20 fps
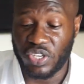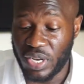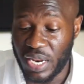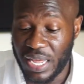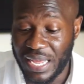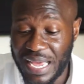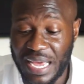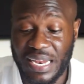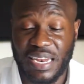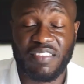and I
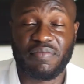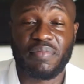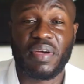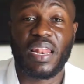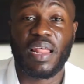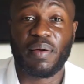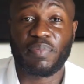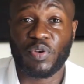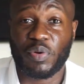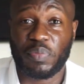can't have my
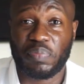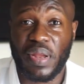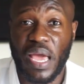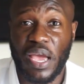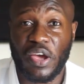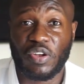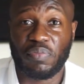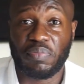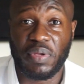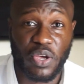laptop
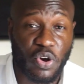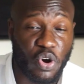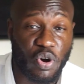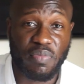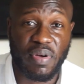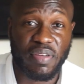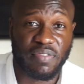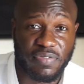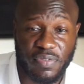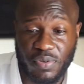die on me or
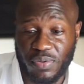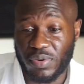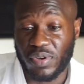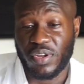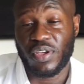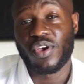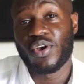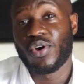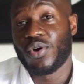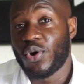my phone
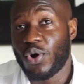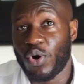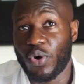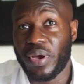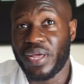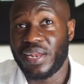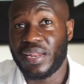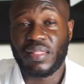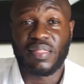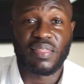or
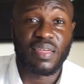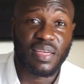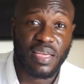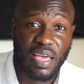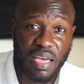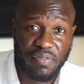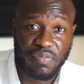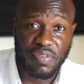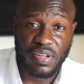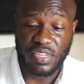anything
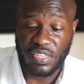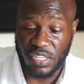ever.